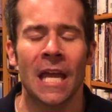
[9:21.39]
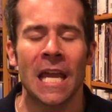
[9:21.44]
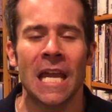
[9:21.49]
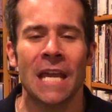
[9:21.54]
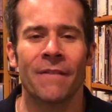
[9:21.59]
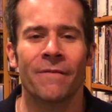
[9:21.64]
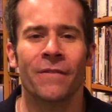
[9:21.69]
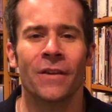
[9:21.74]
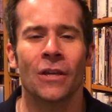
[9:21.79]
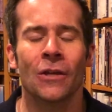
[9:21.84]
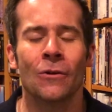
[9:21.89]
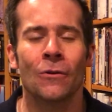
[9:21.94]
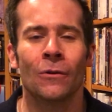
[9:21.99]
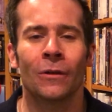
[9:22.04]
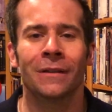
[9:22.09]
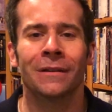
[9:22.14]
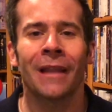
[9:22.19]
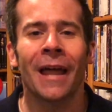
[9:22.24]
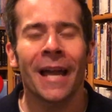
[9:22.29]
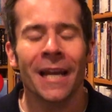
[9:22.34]
If you
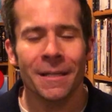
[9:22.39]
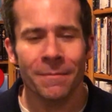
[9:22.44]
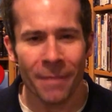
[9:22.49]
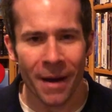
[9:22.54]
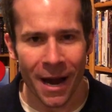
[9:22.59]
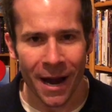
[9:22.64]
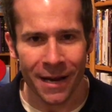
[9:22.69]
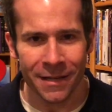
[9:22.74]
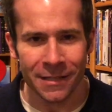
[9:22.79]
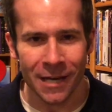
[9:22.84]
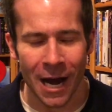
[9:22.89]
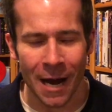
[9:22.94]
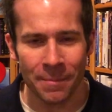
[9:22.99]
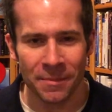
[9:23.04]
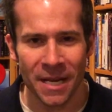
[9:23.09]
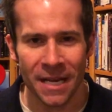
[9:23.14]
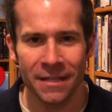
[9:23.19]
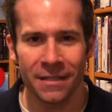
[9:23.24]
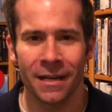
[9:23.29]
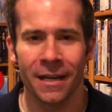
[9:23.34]
liked my top
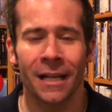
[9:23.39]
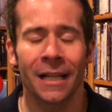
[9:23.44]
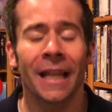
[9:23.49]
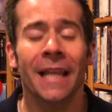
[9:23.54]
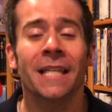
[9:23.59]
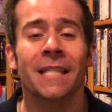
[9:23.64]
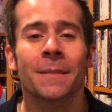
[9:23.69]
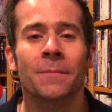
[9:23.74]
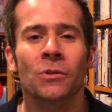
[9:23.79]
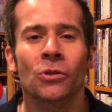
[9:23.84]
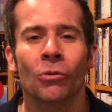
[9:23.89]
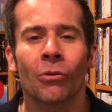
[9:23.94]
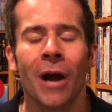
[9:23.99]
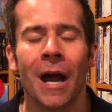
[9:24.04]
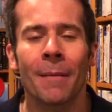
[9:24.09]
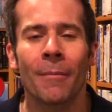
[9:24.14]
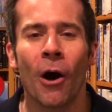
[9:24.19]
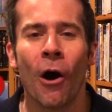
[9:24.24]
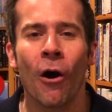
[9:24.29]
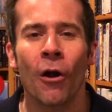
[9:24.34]
10 today, click
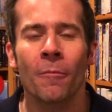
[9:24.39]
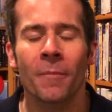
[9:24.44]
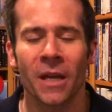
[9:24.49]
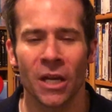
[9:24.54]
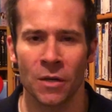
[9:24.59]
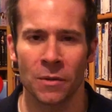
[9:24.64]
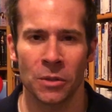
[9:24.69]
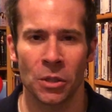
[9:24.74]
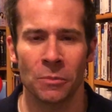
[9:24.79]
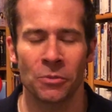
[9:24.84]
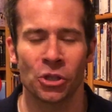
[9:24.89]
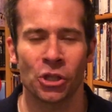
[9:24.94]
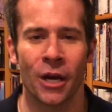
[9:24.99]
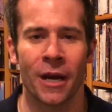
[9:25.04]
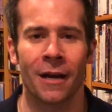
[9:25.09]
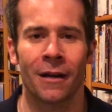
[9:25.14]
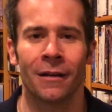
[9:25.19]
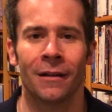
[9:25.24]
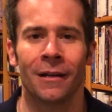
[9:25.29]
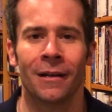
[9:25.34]
subscribe on my YouTube
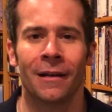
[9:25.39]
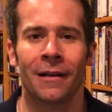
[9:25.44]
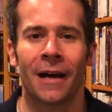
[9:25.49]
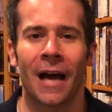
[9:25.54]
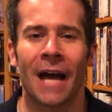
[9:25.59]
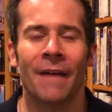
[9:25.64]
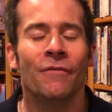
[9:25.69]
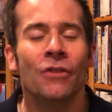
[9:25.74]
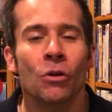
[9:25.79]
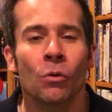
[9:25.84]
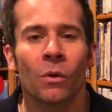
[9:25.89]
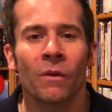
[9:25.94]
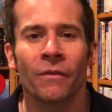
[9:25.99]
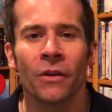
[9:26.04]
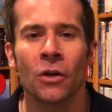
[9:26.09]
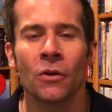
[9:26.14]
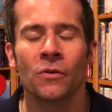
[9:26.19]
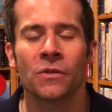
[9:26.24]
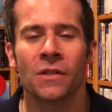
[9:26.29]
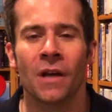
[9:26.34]
channel. I have new
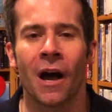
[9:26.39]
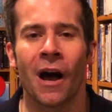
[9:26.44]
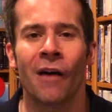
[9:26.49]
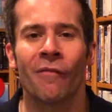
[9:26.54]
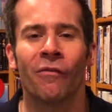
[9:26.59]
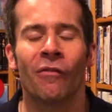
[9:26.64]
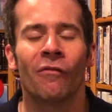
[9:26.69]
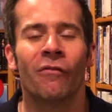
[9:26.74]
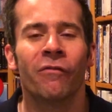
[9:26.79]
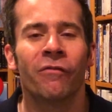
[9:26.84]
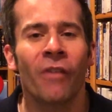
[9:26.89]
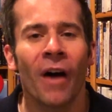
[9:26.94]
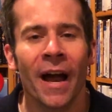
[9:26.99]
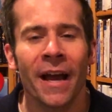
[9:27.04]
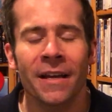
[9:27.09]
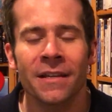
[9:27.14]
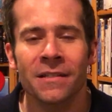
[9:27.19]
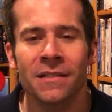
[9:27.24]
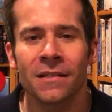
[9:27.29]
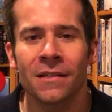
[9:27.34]
reviews of
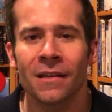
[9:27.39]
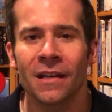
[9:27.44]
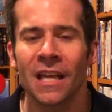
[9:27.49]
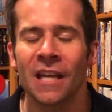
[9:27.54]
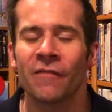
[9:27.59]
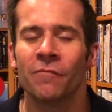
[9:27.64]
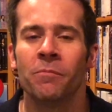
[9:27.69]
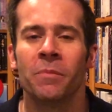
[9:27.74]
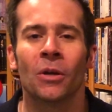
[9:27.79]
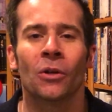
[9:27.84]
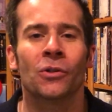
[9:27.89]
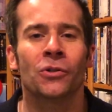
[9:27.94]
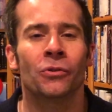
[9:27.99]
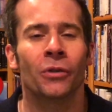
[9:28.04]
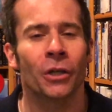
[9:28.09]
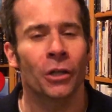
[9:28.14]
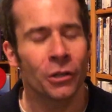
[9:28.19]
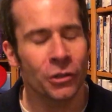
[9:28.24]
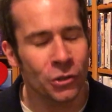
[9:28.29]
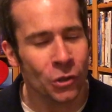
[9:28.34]
Vice, If Beale
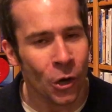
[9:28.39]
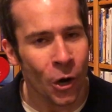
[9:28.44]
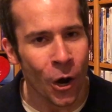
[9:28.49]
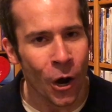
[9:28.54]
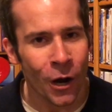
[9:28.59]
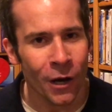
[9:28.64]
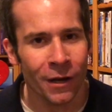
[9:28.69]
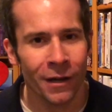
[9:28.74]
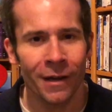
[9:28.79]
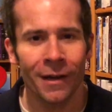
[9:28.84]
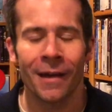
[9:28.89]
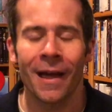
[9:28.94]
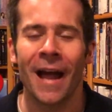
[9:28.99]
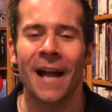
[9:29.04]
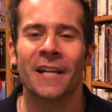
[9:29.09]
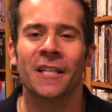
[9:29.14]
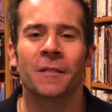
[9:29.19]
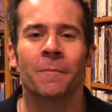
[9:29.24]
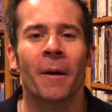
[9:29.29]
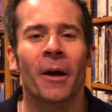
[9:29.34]
Street Could Talk,
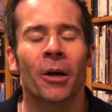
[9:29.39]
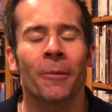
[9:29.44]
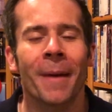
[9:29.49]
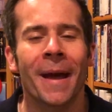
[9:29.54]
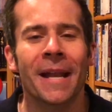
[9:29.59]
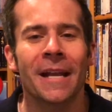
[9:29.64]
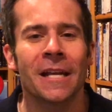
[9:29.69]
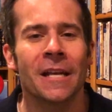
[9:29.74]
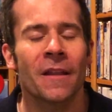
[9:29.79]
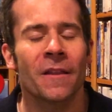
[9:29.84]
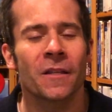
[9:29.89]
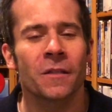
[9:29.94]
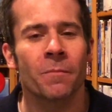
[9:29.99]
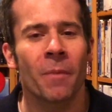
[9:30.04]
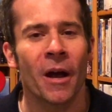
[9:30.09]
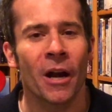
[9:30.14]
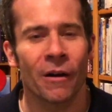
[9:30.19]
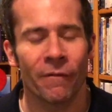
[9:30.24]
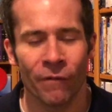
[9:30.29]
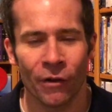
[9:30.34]
and Spider-Man Into the
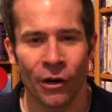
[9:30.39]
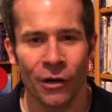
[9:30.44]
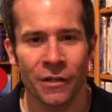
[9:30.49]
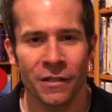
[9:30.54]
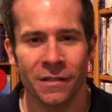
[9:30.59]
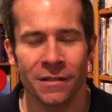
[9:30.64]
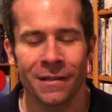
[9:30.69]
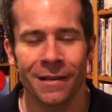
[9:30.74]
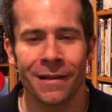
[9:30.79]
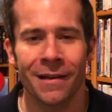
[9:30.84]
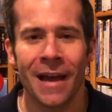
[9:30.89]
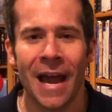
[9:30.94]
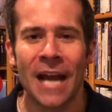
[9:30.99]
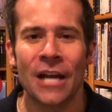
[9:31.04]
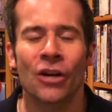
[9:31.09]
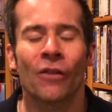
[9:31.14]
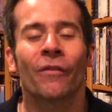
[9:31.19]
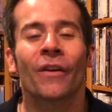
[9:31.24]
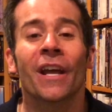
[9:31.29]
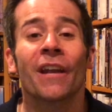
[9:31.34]
Spider-Verse. And
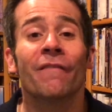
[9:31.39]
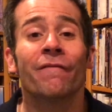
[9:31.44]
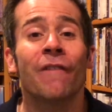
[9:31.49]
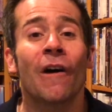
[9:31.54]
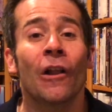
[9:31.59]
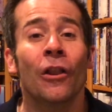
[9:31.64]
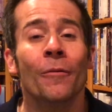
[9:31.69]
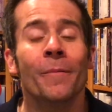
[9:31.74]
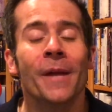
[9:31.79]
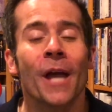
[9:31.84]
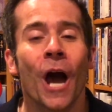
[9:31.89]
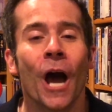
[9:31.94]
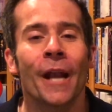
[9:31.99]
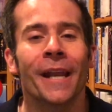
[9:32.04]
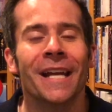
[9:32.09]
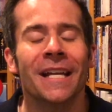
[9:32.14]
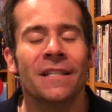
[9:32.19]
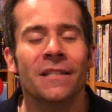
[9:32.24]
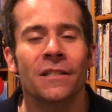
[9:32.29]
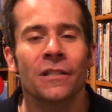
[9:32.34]
don't forget to follow me on
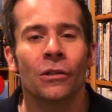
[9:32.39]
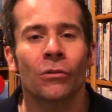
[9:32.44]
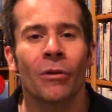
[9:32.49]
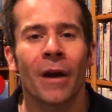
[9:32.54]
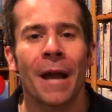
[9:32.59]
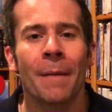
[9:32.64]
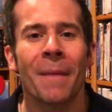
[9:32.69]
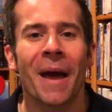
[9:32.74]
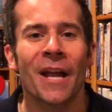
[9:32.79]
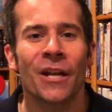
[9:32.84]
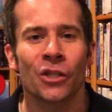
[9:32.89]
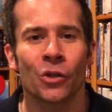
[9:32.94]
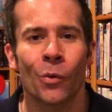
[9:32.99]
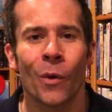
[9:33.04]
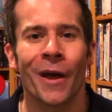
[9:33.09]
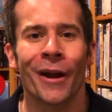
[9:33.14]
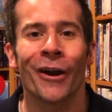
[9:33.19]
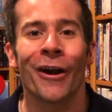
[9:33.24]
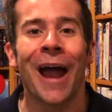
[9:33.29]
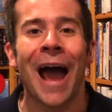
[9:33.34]
Instagram and
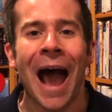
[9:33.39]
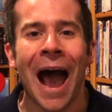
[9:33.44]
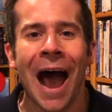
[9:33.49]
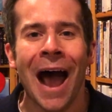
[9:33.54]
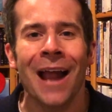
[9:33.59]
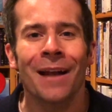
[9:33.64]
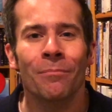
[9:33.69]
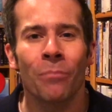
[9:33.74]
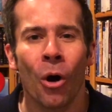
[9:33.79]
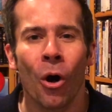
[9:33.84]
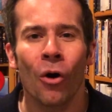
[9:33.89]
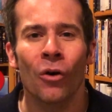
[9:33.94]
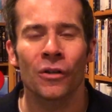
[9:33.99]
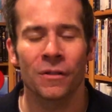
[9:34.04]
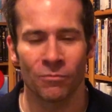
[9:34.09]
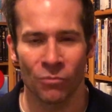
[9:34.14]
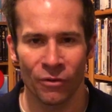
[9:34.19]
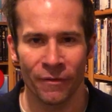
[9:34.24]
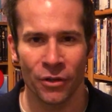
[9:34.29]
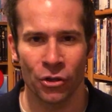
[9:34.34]
Twitter at
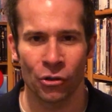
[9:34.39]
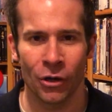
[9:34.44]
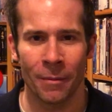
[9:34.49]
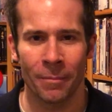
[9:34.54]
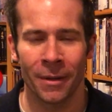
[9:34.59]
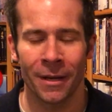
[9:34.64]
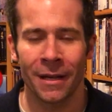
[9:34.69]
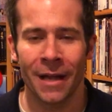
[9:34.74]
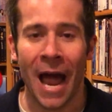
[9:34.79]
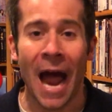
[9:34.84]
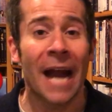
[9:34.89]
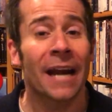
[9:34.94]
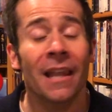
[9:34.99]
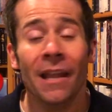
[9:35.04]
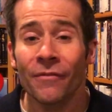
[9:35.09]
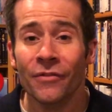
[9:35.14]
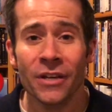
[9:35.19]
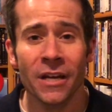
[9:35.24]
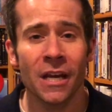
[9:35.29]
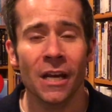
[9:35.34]
Paul's Movie Trip. I'd
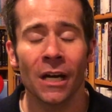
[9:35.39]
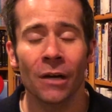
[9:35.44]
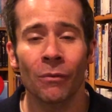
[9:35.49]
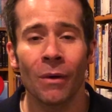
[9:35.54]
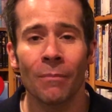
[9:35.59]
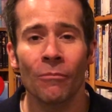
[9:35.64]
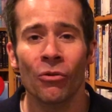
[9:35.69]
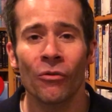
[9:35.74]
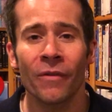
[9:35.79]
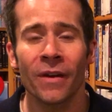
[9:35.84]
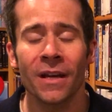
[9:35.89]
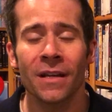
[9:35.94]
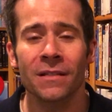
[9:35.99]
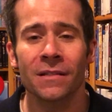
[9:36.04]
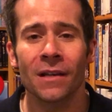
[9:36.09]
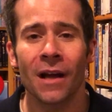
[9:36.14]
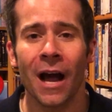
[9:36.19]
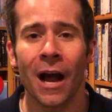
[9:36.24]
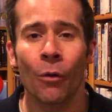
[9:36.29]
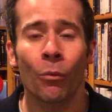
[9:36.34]
love to hear what
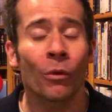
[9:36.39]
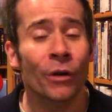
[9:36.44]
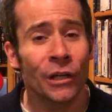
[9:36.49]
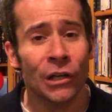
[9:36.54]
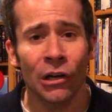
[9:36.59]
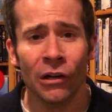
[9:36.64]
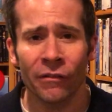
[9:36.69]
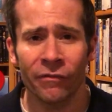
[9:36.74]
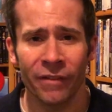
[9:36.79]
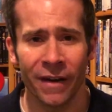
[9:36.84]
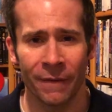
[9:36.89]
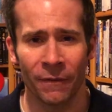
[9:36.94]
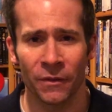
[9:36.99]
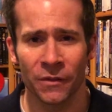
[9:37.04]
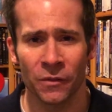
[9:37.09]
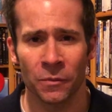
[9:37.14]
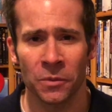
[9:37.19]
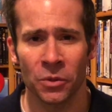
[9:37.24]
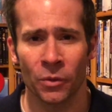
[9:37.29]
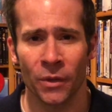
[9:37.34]
movies were your
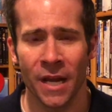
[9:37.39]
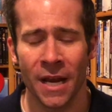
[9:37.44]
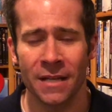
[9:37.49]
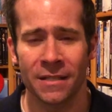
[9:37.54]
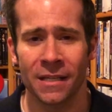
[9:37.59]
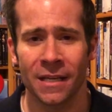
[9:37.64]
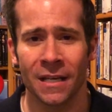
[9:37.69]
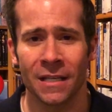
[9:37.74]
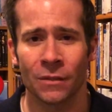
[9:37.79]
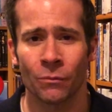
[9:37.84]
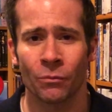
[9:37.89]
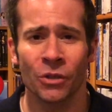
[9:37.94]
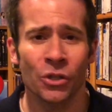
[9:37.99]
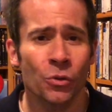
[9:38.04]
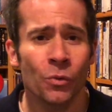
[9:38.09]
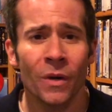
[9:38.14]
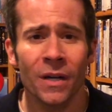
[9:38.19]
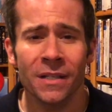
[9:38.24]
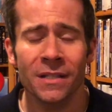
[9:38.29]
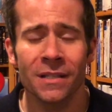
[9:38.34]
favorites from 2018.
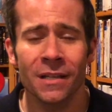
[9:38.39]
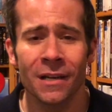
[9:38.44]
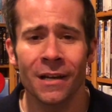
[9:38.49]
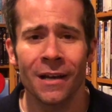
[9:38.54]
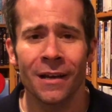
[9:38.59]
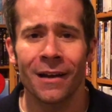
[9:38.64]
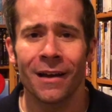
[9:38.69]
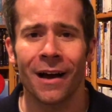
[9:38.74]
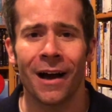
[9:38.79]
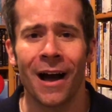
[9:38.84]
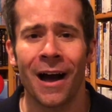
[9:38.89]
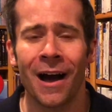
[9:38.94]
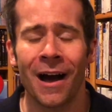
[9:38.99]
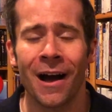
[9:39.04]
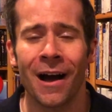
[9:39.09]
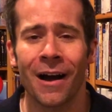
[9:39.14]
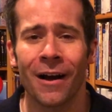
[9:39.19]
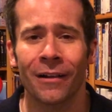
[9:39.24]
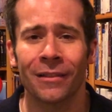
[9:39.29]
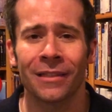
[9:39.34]
Which ones
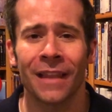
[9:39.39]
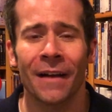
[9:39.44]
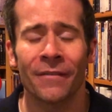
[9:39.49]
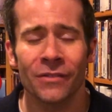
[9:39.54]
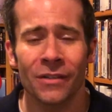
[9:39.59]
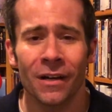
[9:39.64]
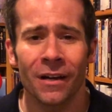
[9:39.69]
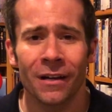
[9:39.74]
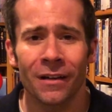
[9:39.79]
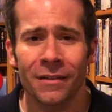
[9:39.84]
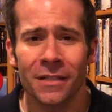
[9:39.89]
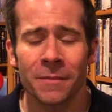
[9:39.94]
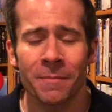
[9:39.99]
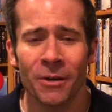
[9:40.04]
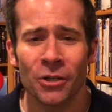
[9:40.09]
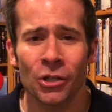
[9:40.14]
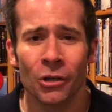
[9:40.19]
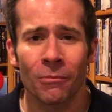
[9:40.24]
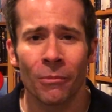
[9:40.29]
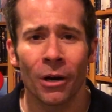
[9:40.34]
left a
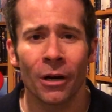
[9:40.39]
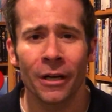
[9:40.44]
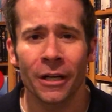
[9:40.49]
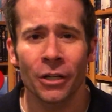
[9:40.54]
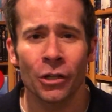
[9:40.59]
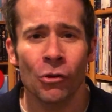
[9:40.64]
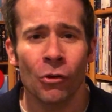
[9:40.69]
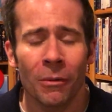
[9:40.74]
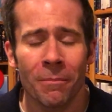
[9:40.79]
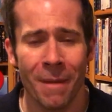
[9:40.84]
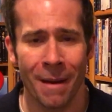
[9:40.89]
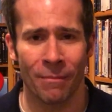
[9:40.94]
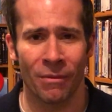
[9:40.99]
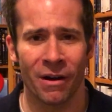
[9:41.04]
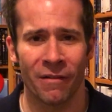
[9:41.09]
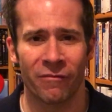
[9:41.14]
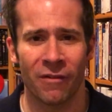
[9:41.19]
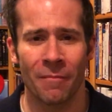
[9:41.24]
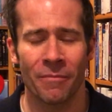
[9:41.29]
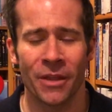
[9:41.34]
special mark in your memory
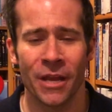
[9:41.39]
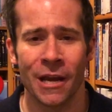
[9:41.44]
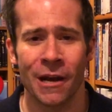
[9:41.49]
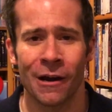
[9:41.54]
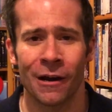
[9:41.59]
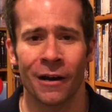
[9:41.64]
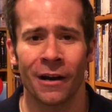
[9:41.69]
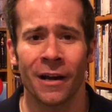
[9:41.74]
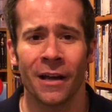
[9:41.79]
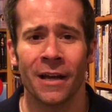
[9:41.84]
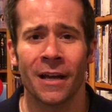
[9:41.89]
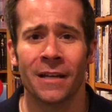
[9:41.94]
from the year?